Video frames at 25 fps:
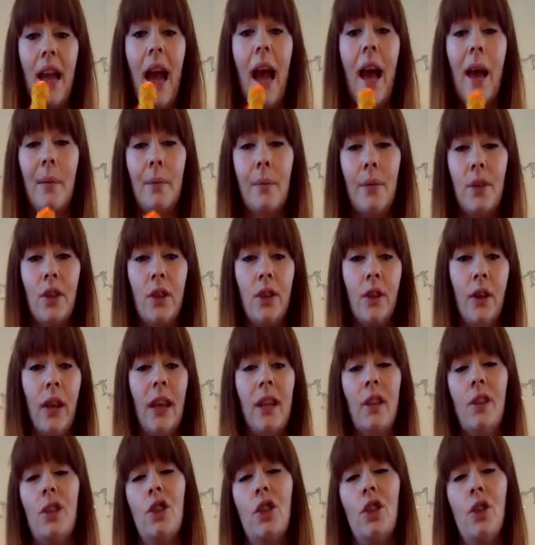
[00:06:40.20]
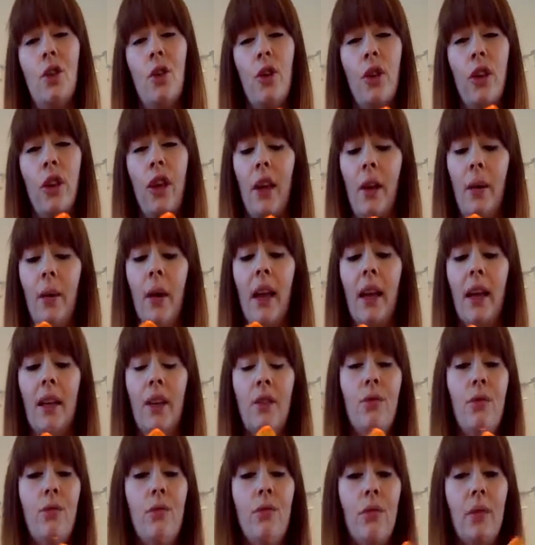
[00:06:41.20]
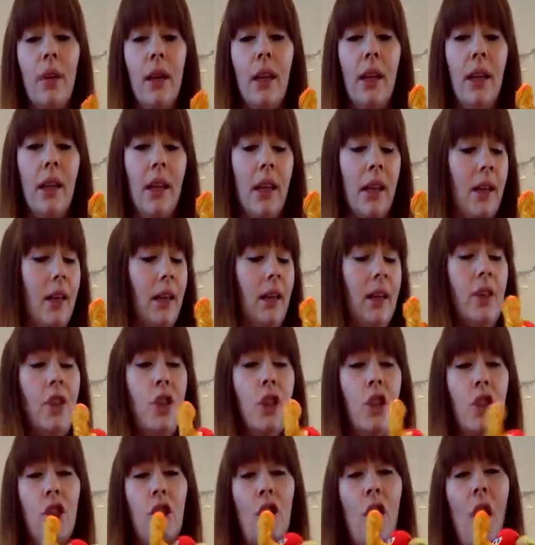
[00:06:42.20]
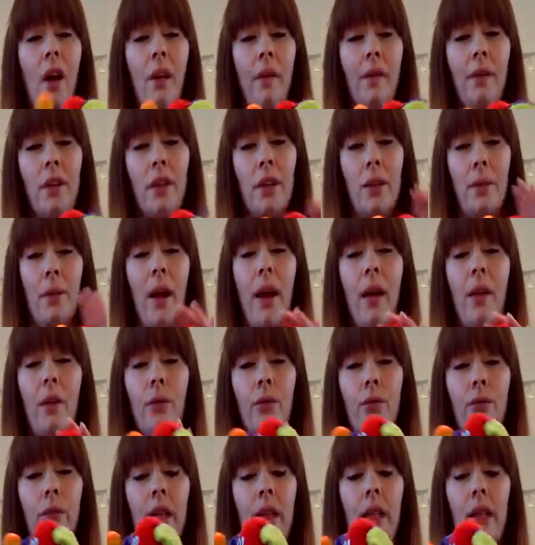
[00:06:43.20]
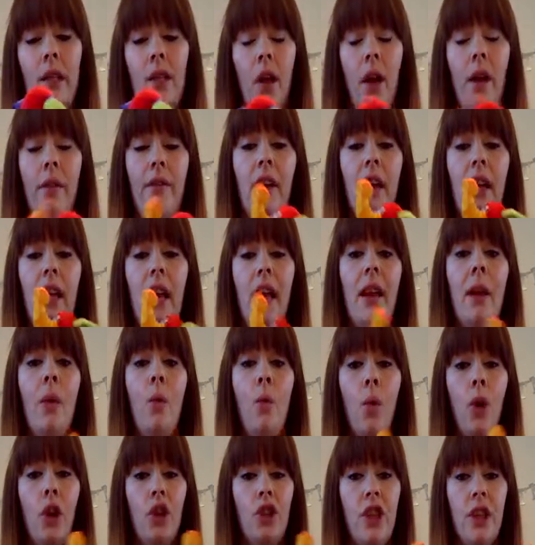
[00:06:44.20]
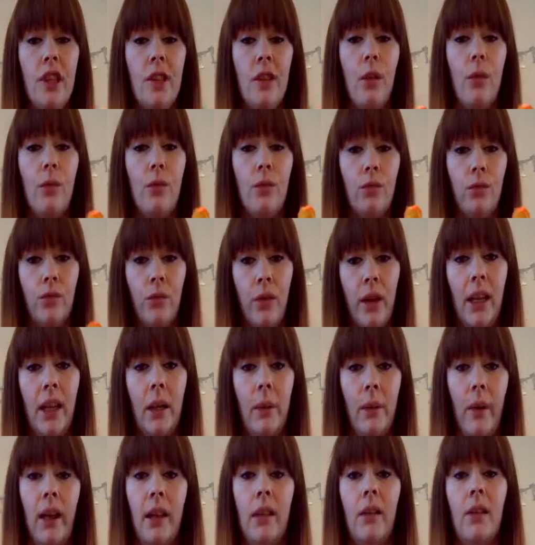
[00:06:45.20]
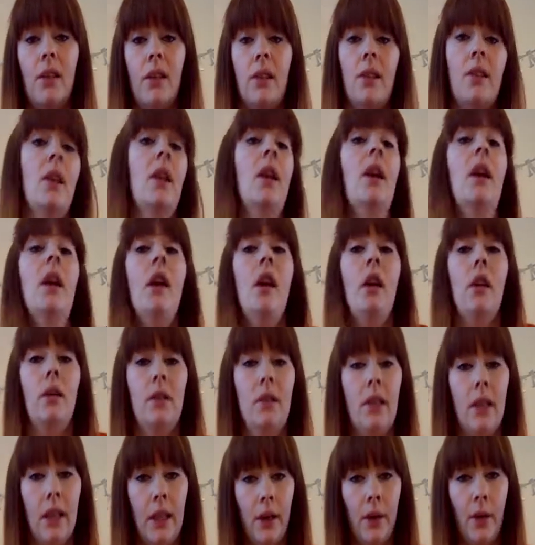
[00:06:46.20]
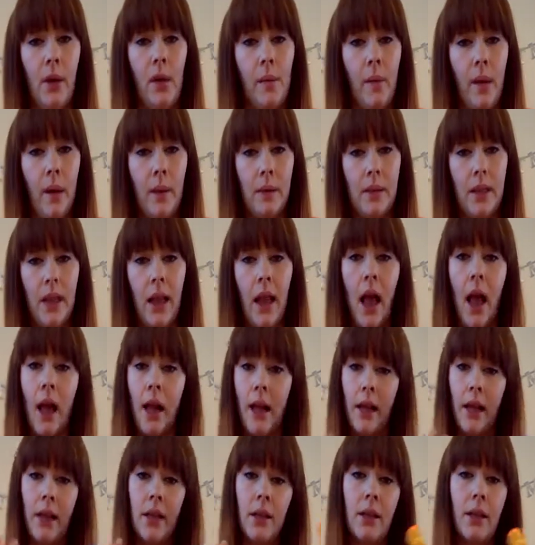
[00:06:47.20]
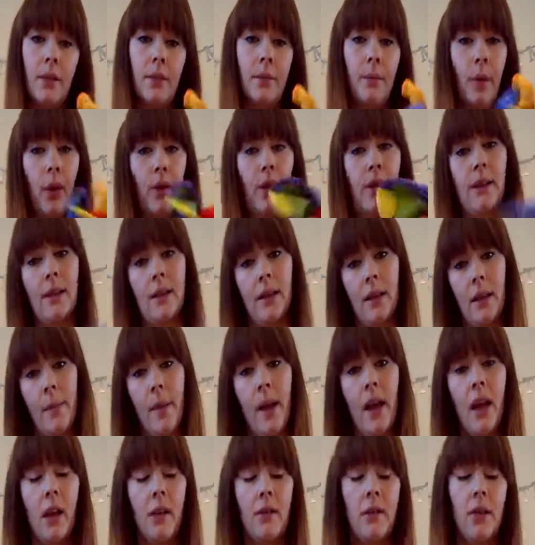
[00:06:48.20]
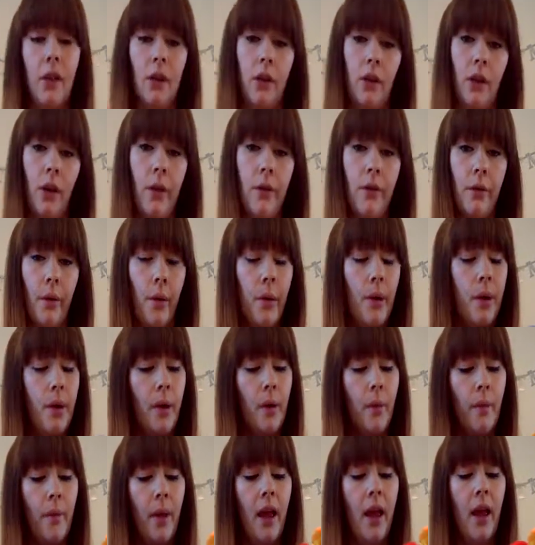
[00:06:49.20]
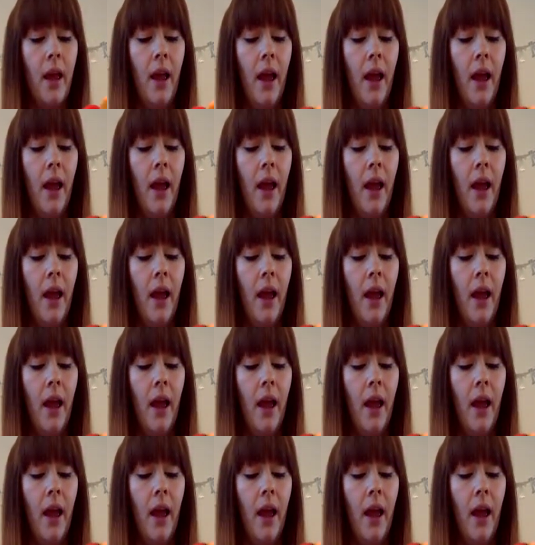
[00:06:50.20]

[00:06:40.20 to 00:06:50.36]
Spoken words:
It's so cute, and it's really soft as well. They're really soft. Again, it washes really well, because obviously you know what babies are like. Put things in the mouth, they're going to throw up.